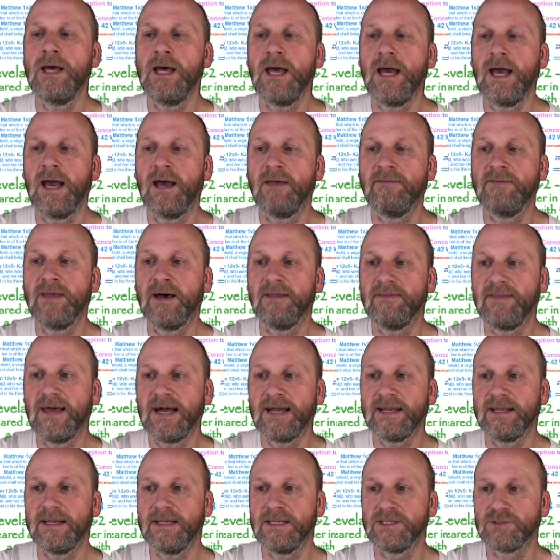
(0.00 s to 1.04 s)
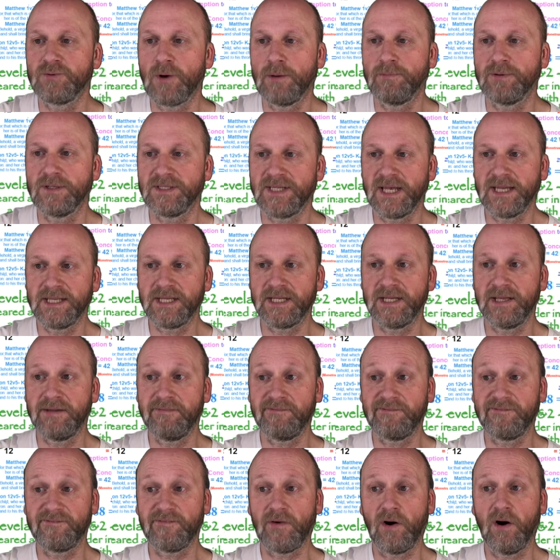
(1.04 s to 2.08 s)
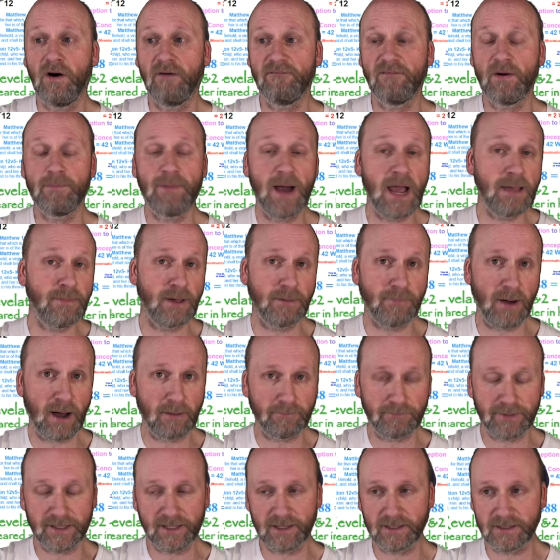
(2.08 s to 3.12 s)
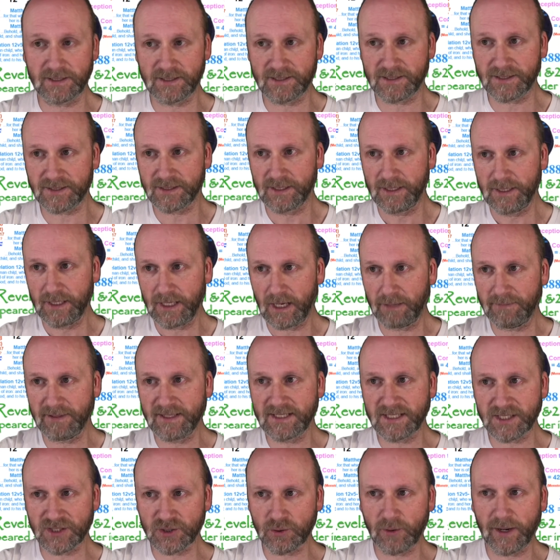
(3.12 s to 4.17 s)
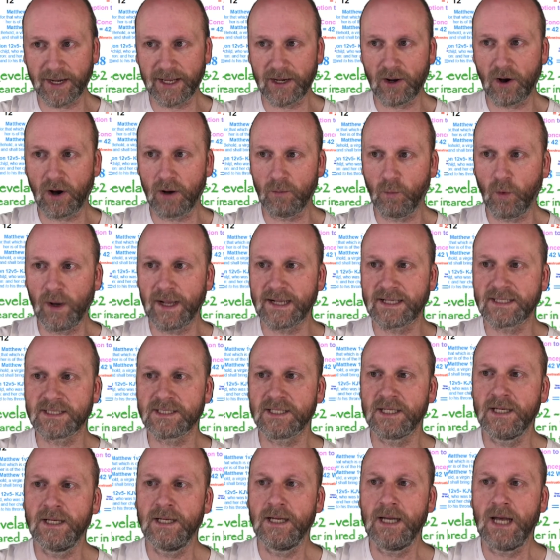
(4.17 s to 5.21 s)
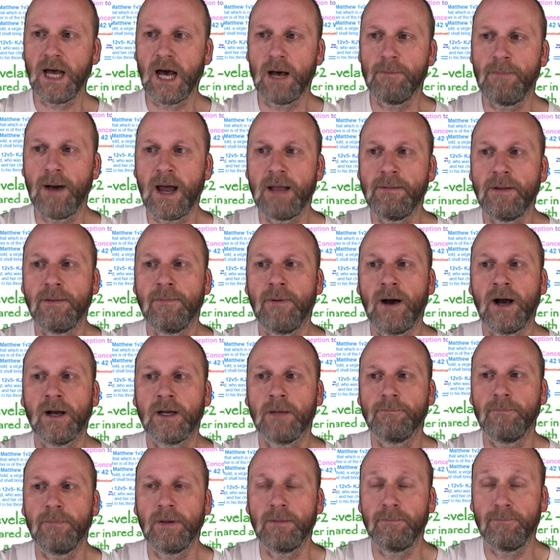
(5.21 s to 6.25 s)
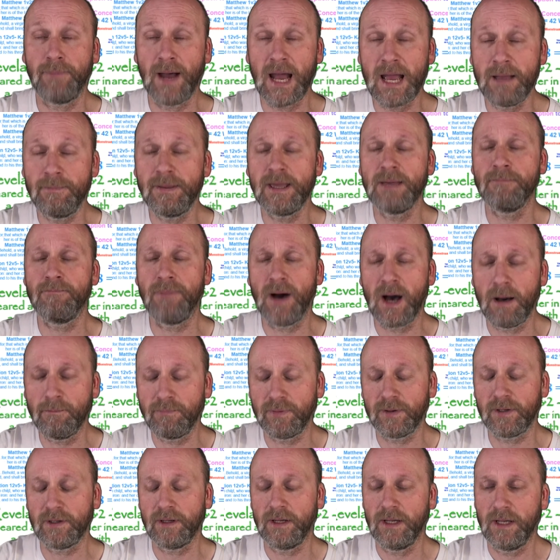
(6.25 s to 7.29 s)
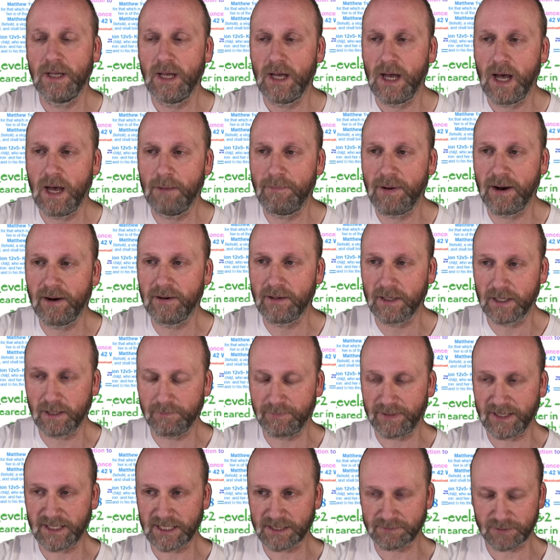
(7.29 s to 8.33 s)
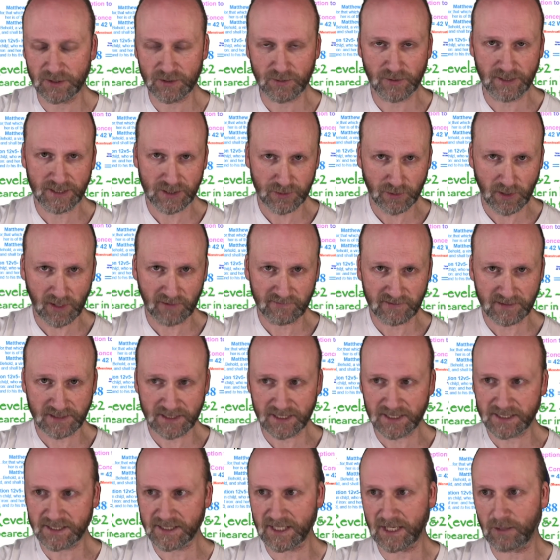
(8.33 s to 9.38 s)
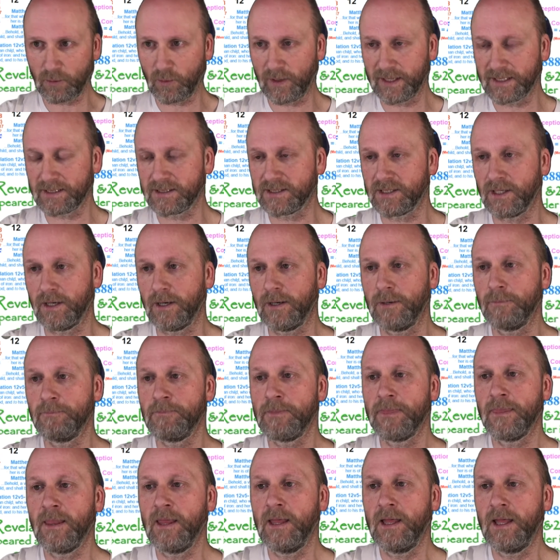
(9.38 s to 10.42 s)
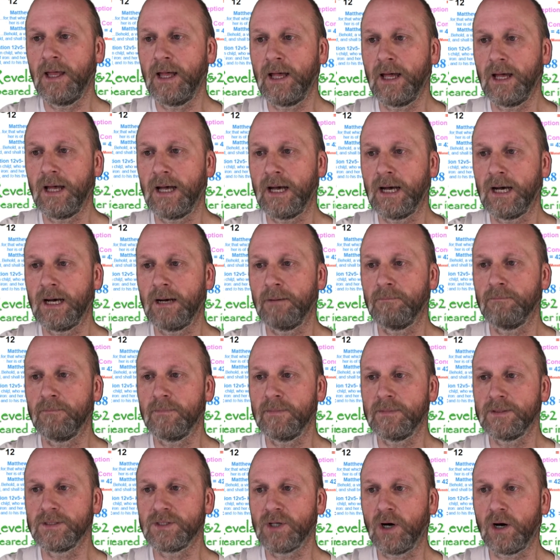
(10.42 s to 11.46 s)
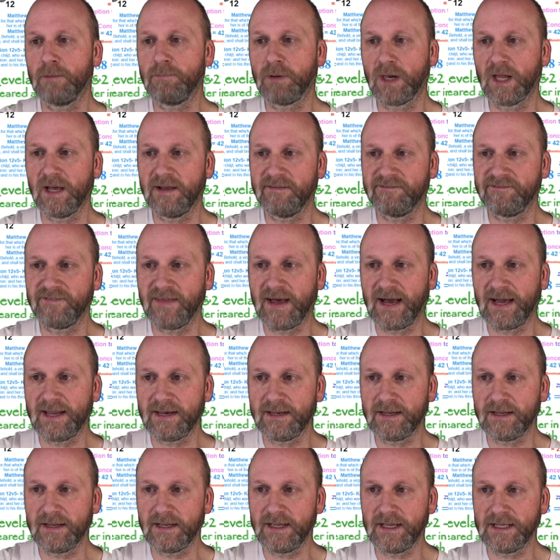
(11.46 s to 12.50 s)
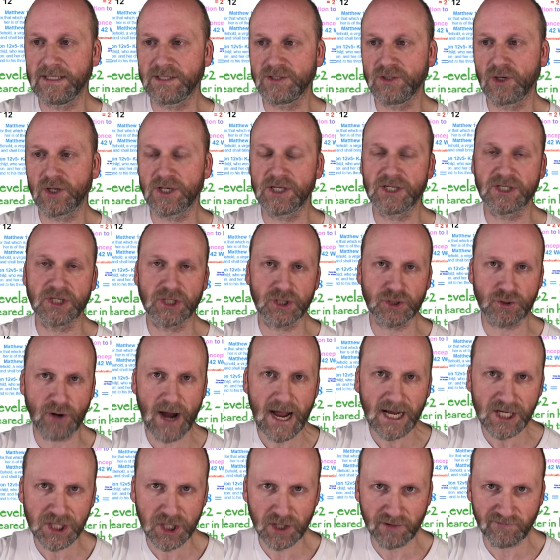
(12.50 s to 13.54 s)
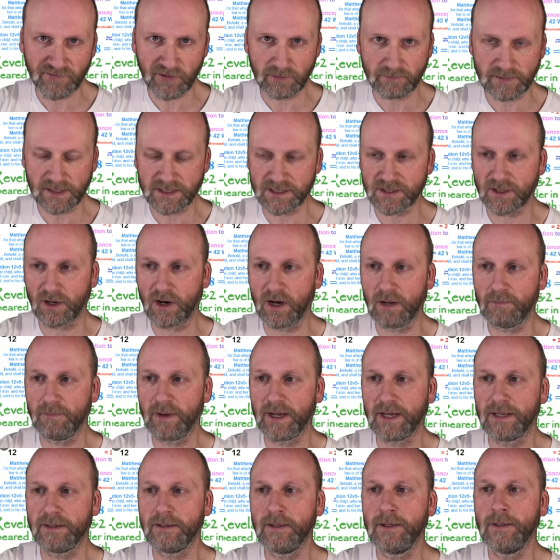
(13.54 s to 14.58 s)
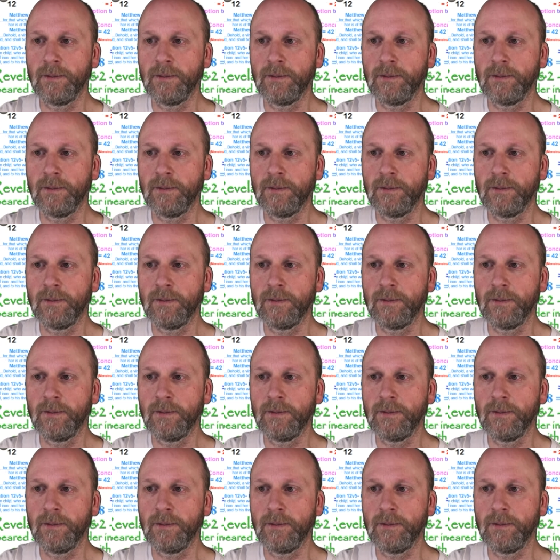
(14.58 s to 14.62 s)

and that is representative of a baby bump, because this is 29 weeks. A baby bump apparently appears between 12 and 16 weeks. So I believe that is not a detraction from the sign, but